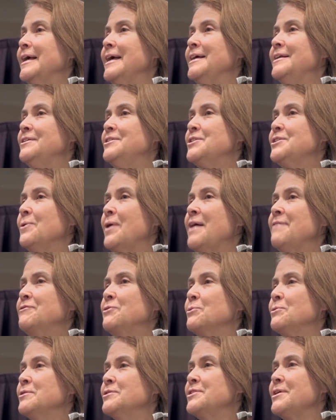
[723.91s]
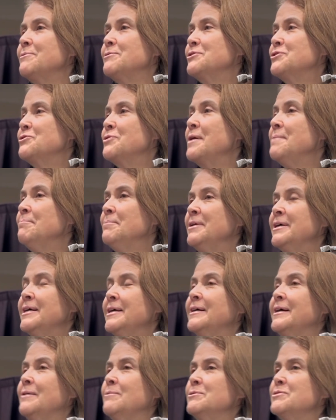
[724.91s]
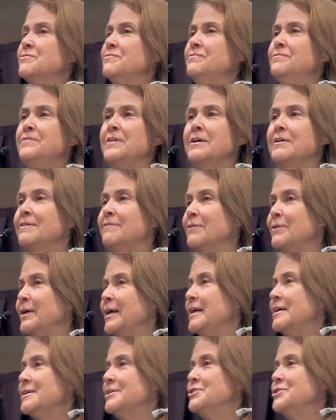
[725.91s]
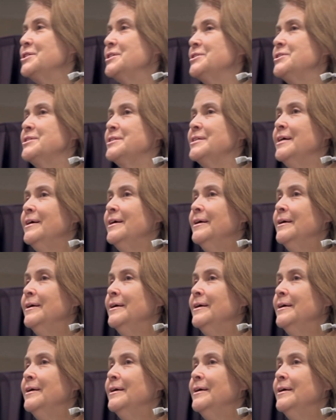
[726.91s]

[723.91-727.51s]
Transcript: And so afterwards I was trembling. I was very, very anxious.